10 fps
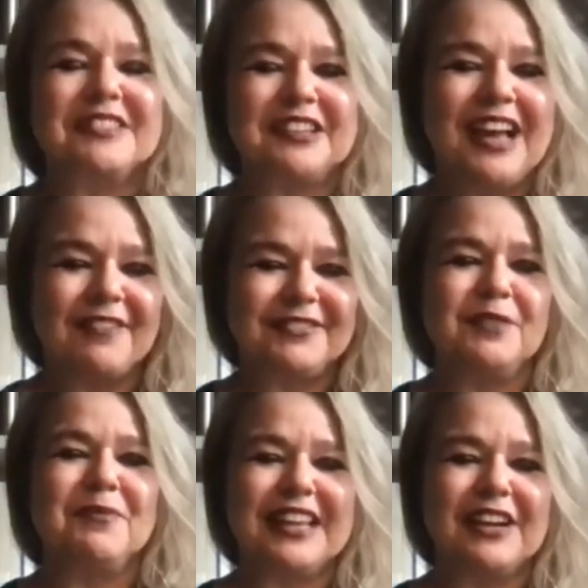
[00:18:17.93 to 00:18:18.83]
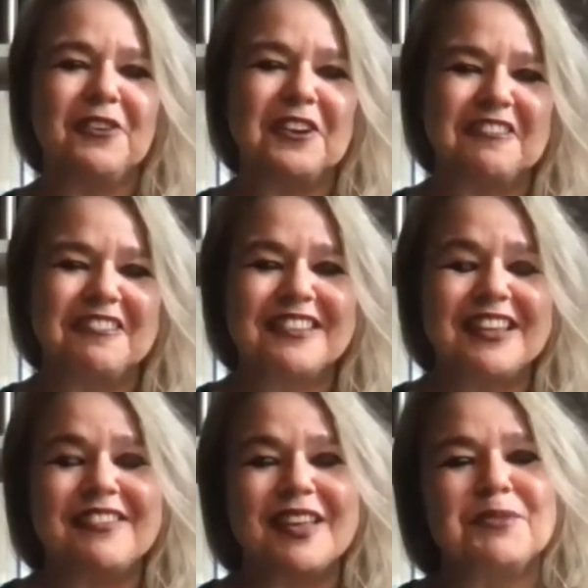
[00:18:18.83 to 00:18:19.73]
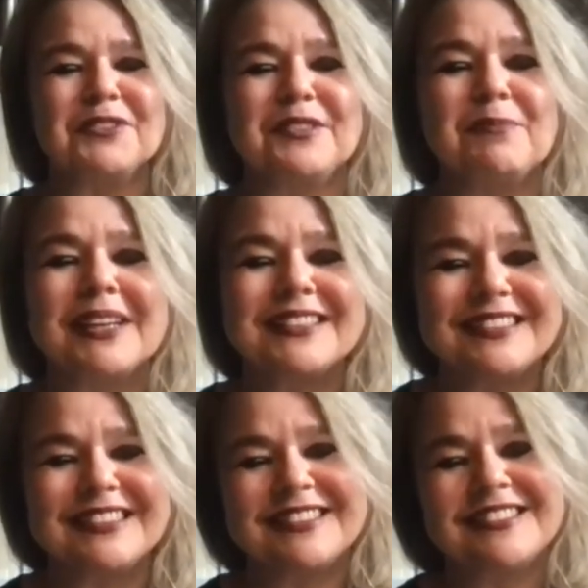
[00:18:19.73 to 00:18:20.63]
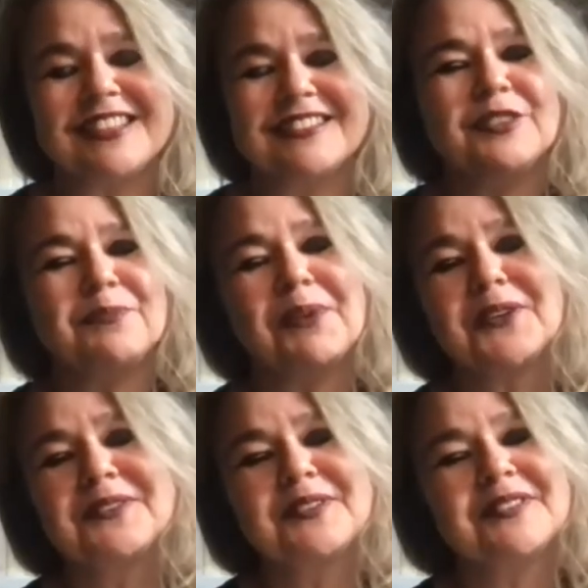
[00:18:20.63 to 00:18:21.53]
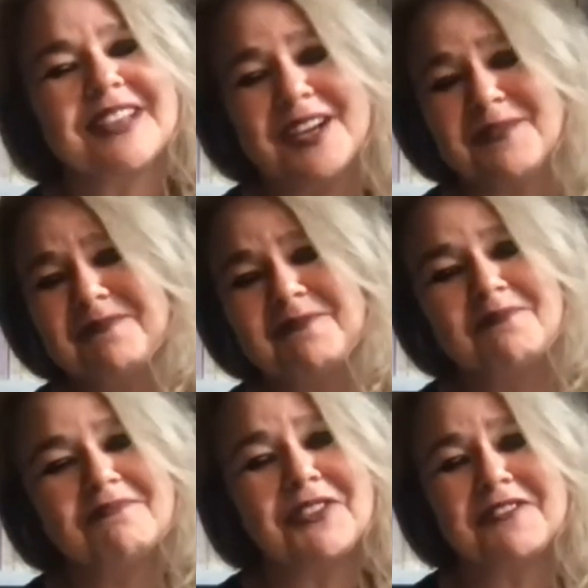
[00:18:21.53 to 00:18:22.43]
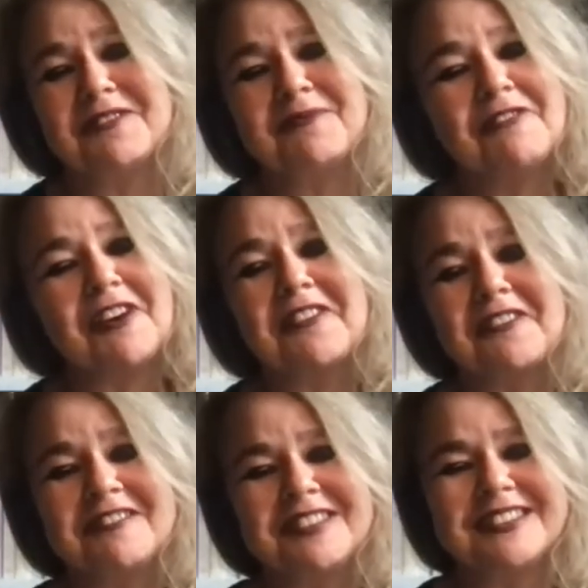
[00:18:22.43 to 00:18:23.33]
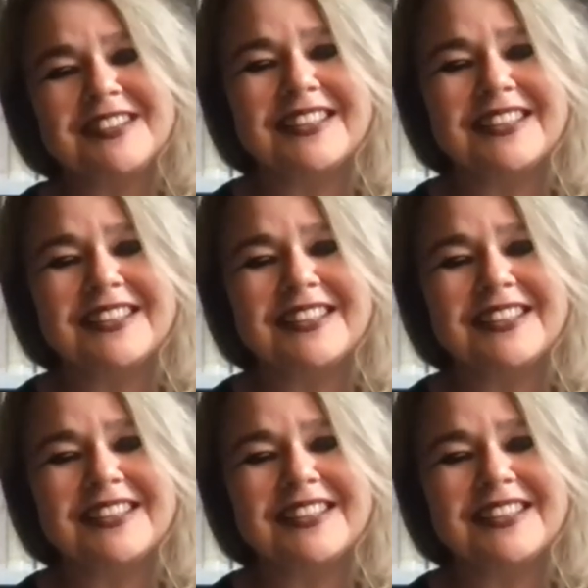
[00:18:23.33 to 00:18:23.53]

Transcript: to have something longer and then that possibility to juxtapose um, mother and father and, and